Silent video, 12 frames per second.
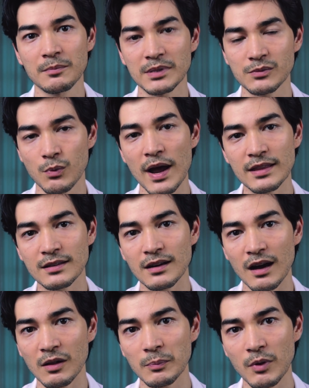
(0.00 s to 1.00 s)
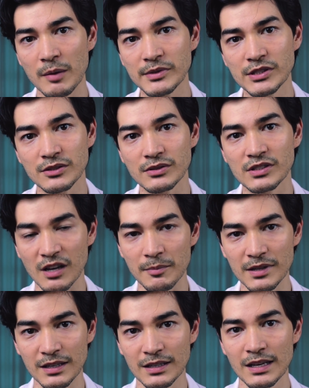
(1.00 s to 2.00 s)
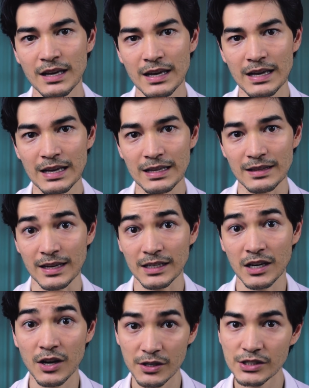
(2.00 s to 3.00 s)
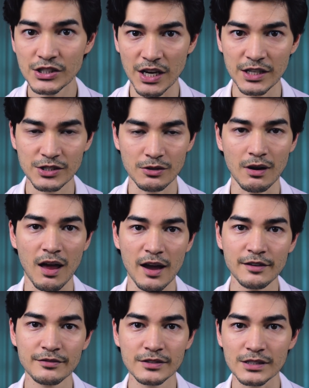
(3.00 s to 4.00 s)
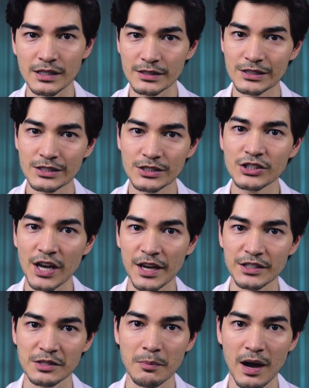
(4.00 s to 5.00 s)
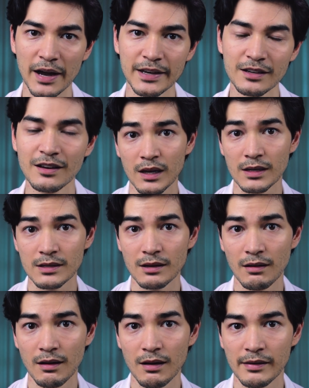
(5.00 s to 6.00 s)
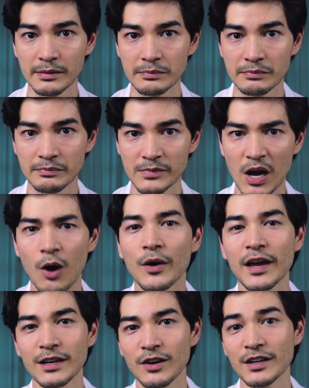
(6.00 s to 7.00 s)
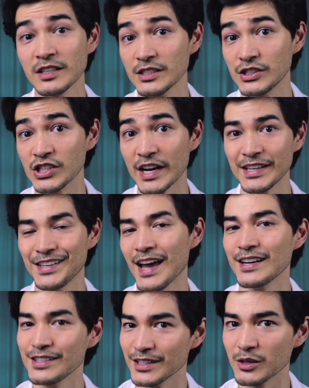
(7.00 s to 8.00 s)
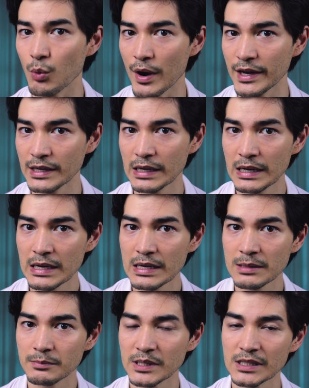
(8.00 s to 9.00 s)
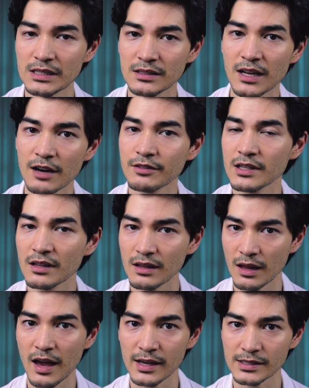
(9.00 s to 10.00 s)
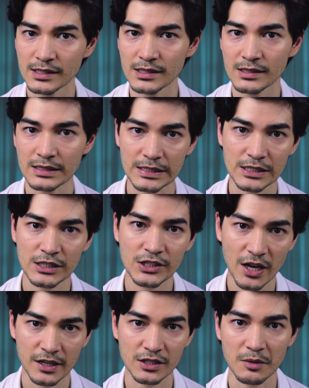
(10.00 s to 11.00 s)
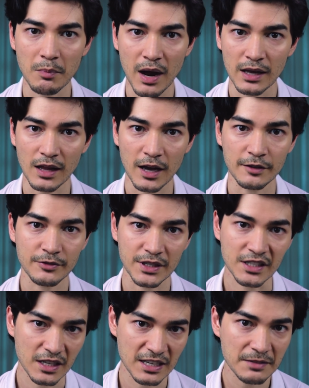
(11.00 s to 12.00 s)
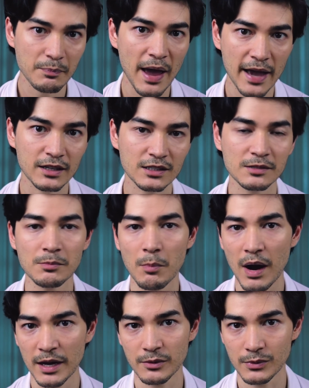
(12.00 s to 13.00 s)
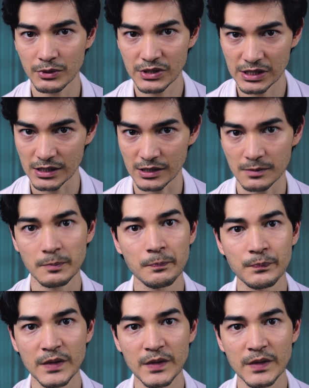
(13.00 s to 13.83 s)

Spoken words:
But rather, I'll promise you something that could change your life. It changed mine in, not in a gigantic way, but nevertheless, it changed my life. It impacted my routine.